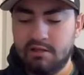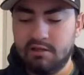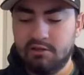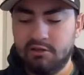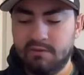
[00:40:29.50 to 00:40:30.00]
A
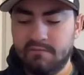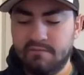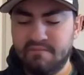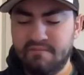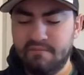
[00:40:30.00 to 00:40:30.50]
little bit
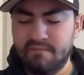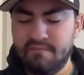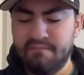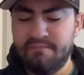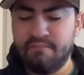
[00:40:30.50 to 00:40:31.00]

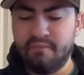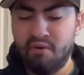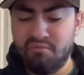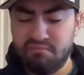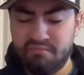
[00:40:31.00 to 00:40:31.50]

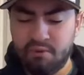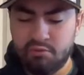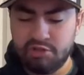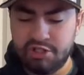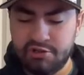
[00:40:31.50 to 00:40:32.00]

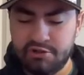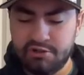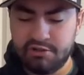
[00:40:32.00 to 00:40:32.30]
bulgier.